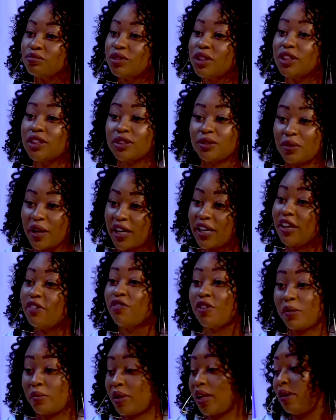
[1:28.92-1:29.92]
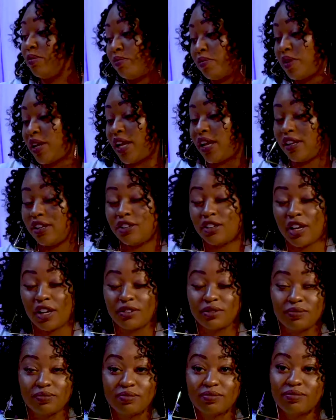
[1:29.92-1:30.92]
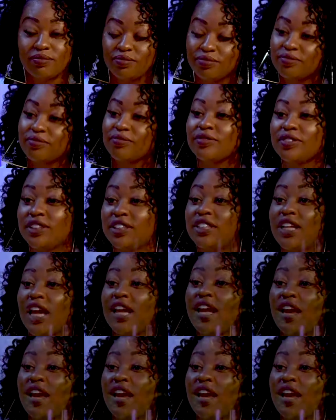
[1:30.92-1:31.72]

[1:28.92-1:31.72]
which is what different means. But you know, well, they